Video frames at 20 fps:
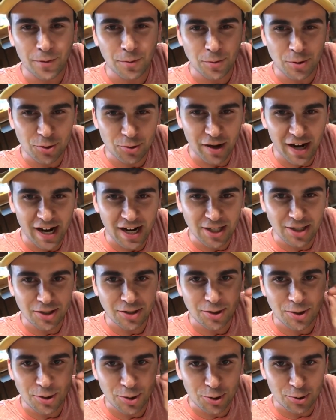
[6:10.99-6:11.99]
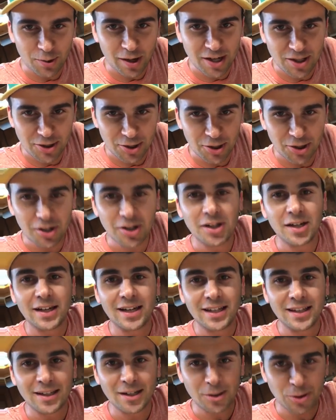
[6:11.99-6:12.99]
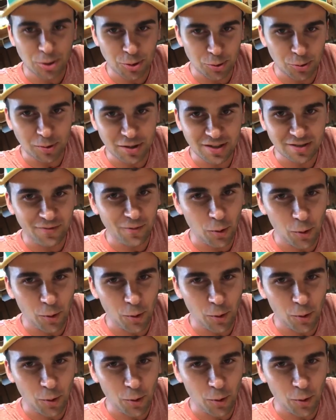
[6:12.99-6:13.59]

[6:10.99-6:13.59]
from trash to treasure in the truest